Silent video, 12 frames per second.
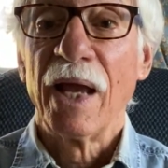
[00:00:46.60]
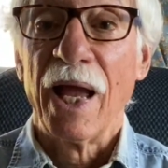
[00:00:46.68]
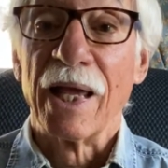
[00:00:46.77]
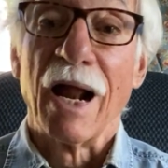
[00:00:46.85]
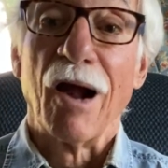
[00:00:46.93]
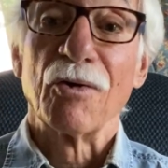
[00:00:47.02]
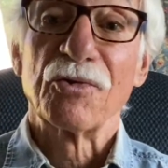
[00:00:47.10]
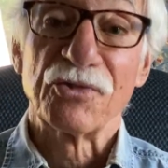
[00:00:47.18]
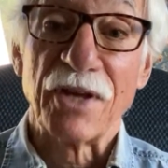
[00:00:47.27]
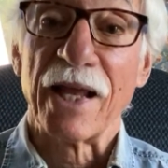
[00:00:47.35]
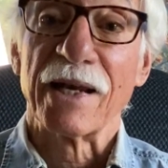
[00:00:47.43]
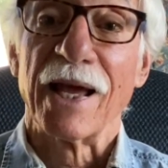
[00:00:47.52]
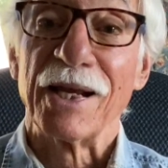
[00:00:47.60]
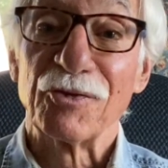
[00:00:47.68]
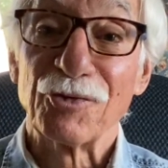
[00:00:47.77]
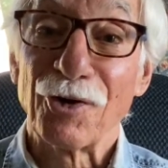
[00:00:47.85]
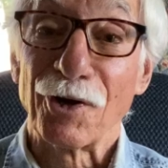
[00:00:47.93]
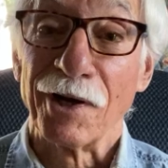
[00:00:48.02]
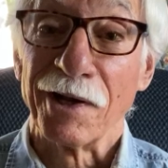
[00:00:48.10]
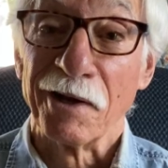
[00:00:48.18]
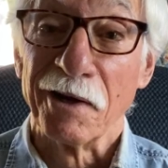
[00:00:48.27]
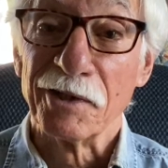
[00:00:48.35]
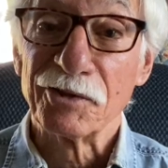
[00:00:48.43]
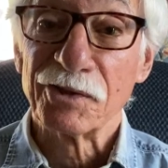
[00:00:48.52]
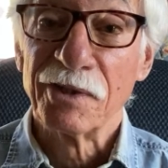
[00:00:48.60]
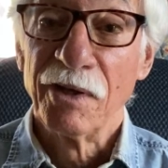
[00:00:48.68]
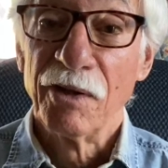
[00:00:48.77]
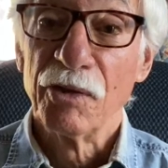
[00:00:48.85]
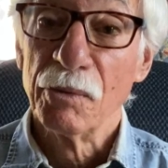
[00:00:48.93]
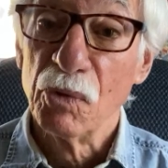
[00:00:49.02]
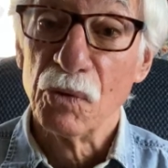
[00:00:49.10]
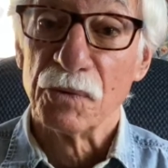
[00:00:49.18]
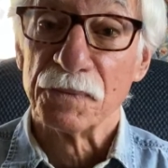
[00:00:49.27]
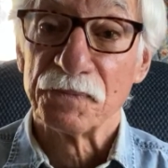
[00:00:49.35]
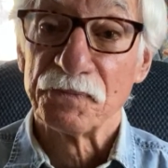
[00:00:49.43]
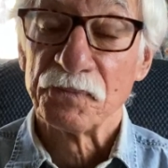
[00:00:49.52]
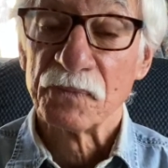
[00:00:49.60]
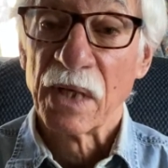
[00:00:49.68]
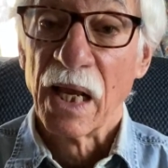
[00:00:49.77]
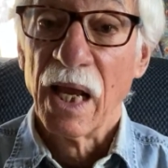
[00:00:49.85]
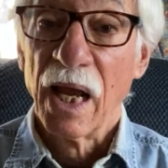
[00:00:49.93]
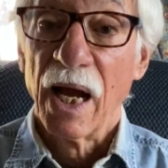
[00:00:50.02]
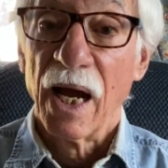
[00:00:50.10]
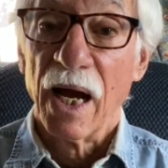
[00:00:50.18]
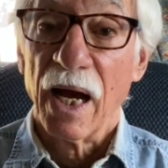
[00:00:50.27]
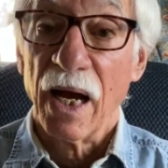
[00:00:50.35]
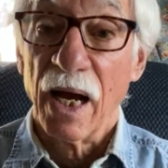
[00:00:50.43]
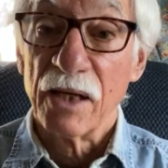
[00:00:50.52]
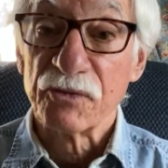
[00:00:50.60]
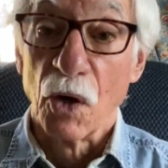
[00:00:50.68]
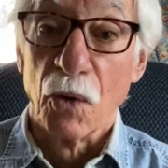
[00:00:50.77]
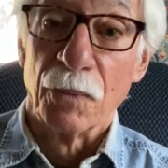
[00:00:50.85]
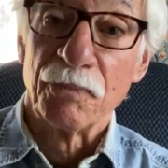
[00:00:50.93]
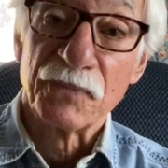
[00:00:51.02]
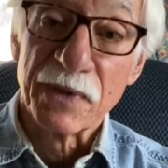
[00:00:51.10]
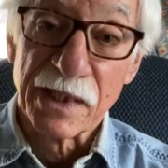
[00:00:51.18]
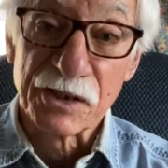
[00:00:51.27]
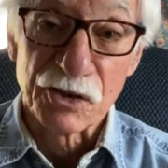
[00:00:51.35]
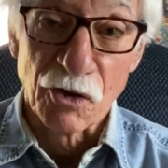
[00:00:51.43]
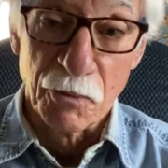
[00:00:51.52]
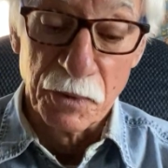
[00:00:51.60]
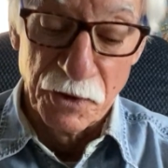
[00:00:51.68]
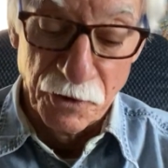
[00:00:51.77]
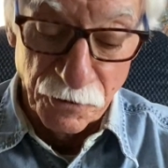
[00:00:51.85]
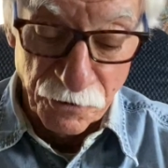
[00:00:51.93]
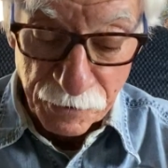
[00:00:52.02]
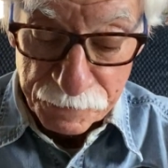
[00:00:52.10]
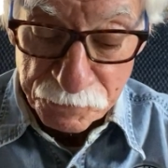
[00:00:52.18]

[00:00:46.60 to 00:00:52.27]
and our satellite circling us, the Moon. So let's start with the Earth.